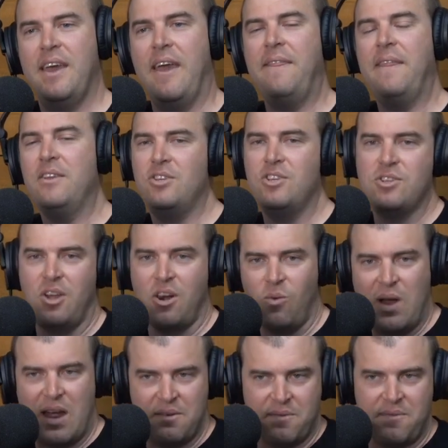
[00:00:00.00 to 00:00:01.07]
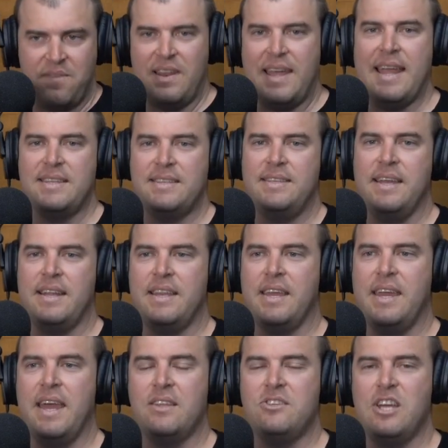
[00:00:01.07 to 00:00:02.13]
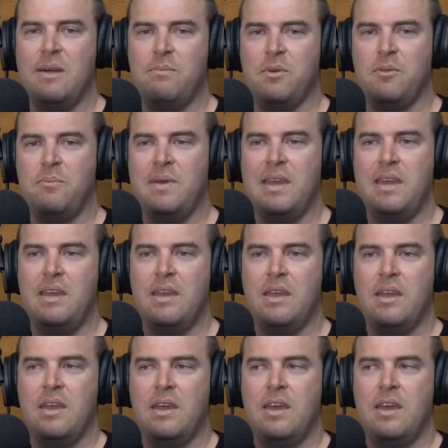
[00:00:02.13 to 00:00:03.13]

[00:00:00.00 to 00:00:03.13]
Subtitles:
and then she's going to run flat stick to catch up with me,